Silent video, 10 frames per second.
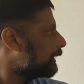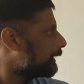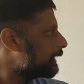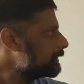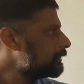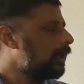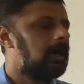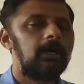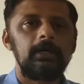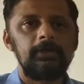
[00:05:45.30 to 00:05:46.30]
Next,
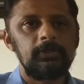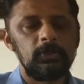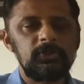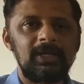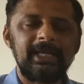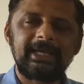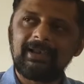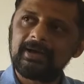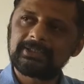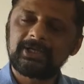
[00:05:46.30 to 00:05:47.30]
usually
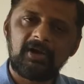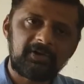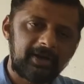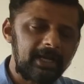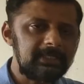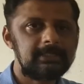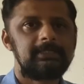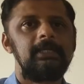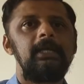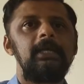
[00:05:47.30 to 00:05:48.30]
glass contracts